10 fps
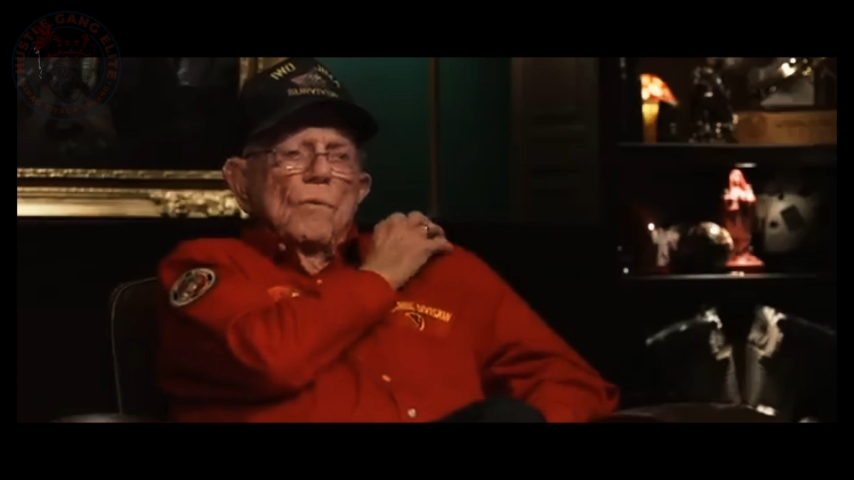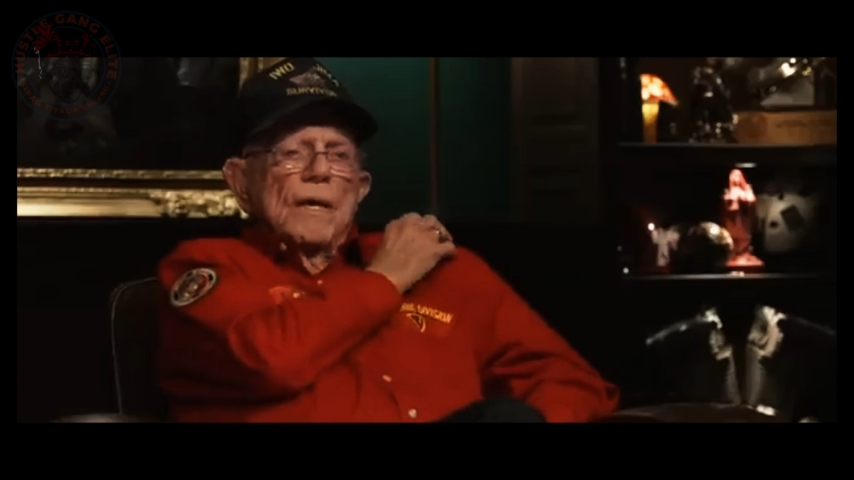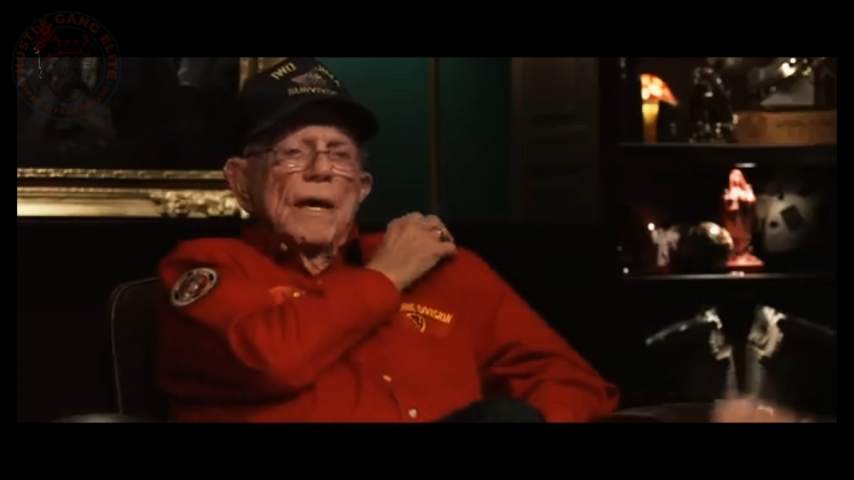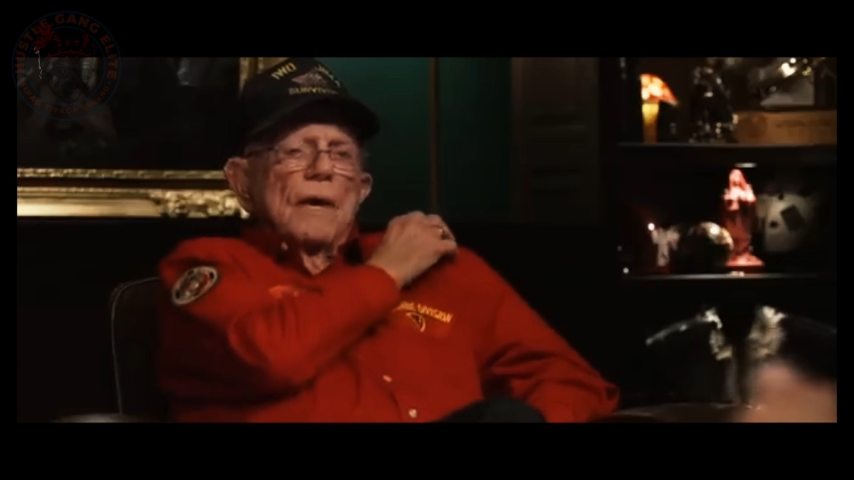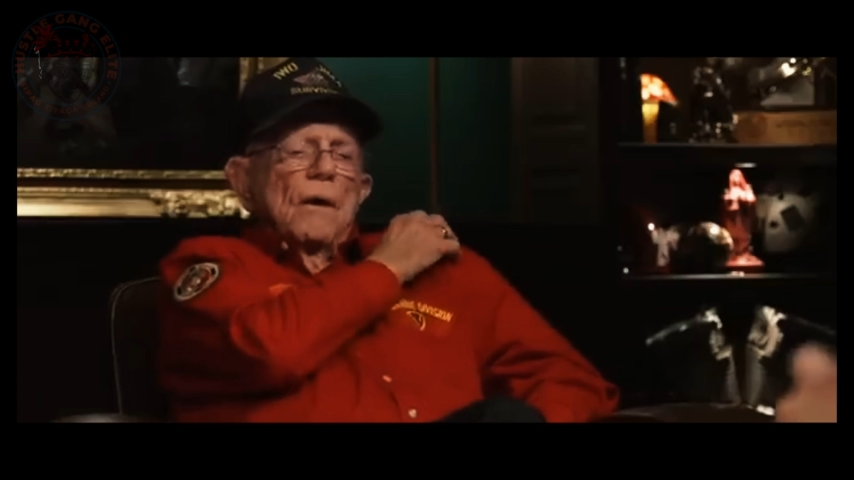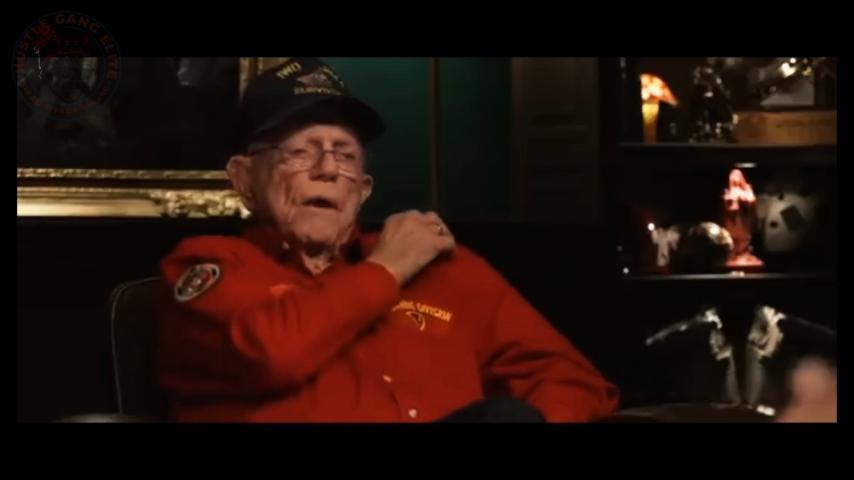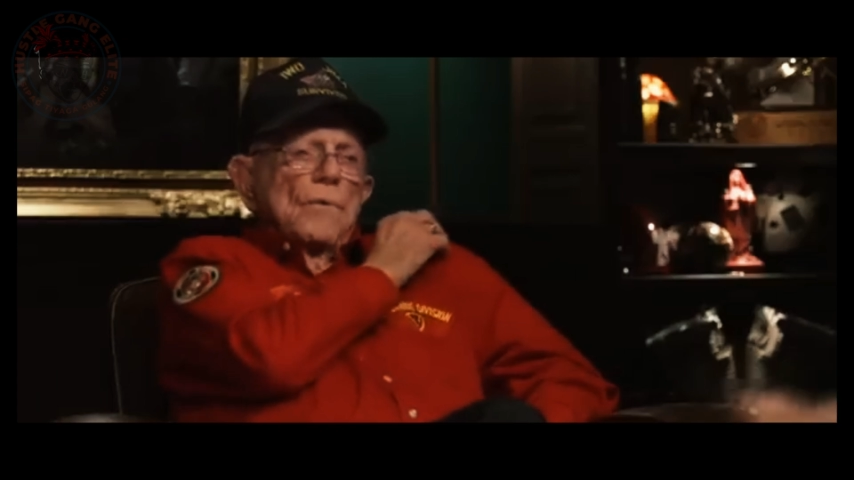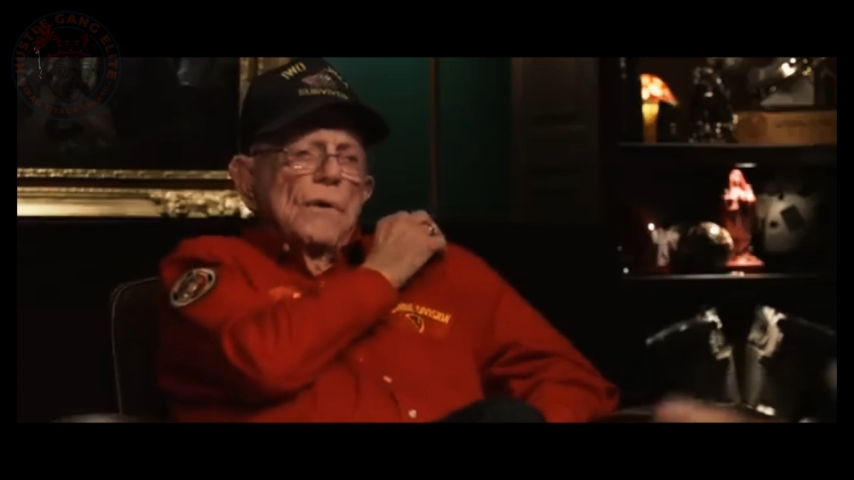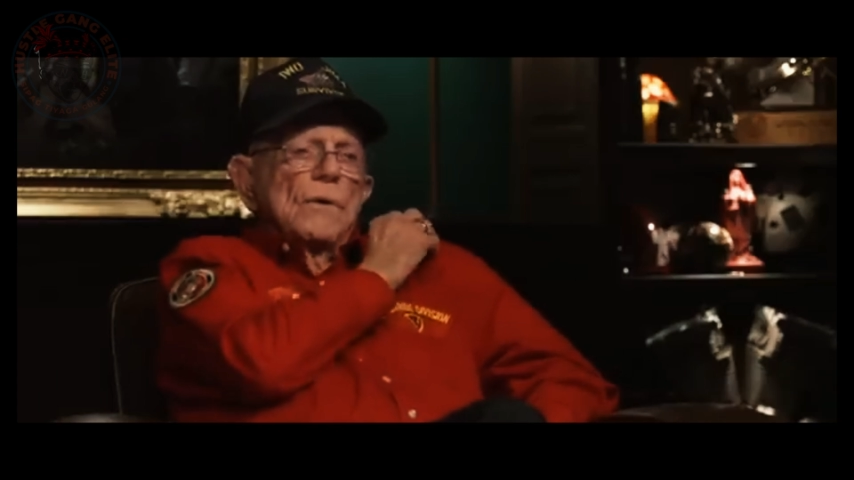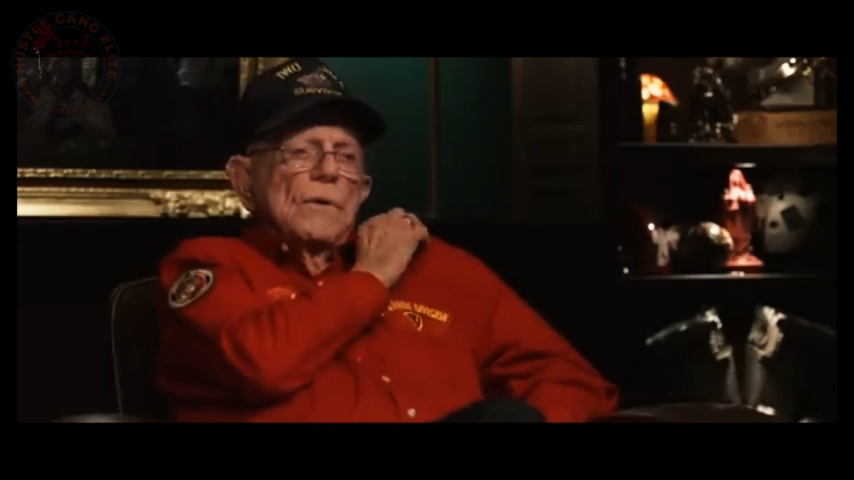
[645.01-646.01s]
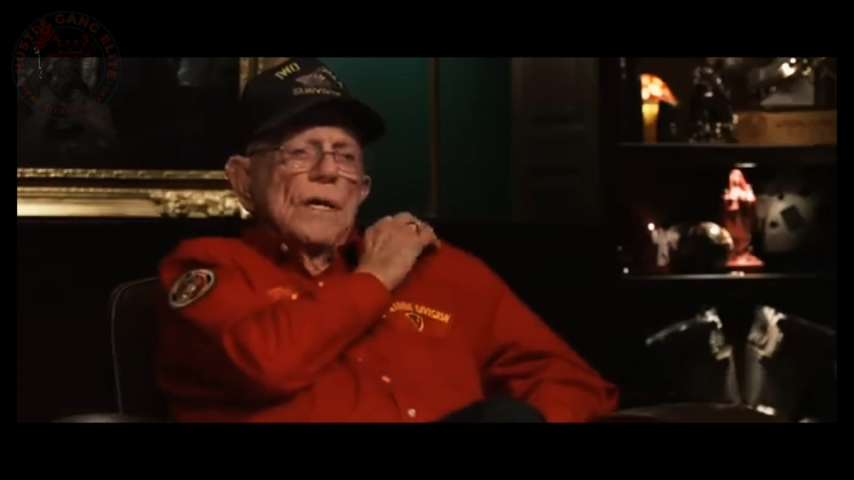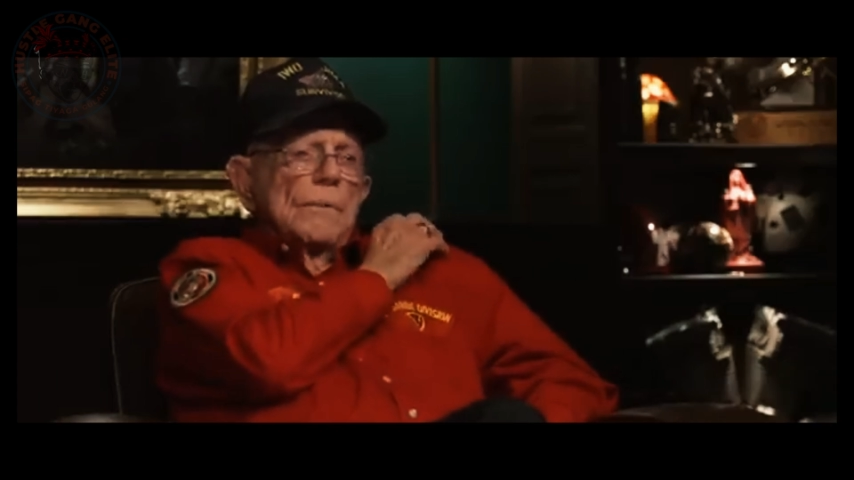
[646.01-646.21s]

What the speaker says: We got along real good.